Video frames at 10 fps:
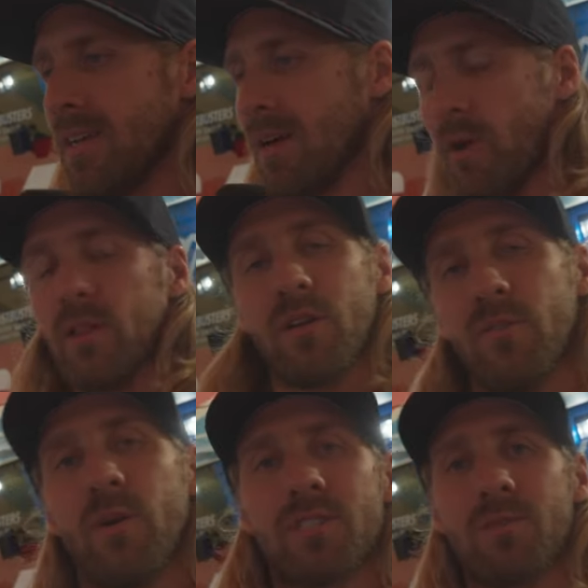really looking
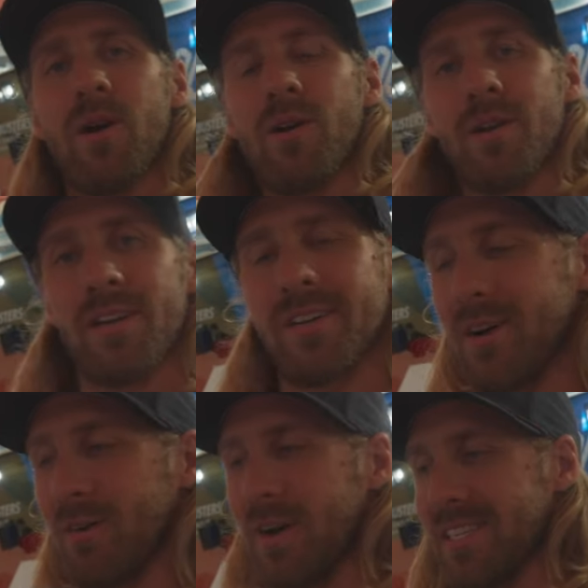forward to tomorrow to
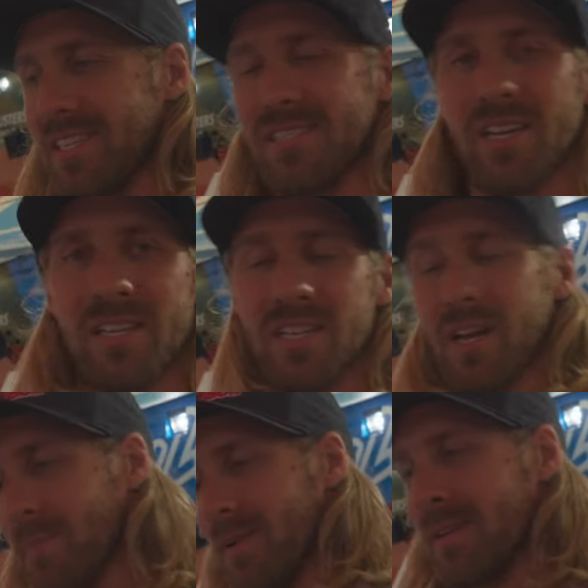go racing and dice it
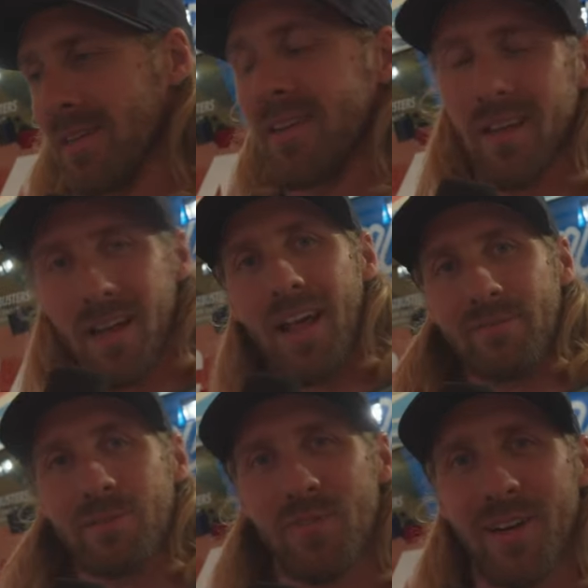up and
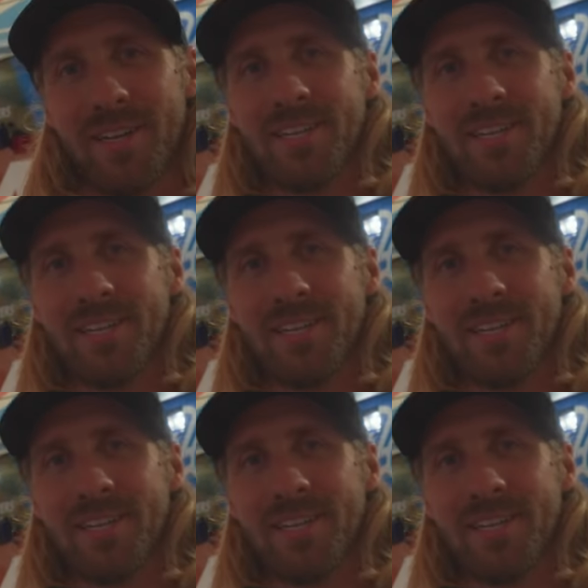have some fun.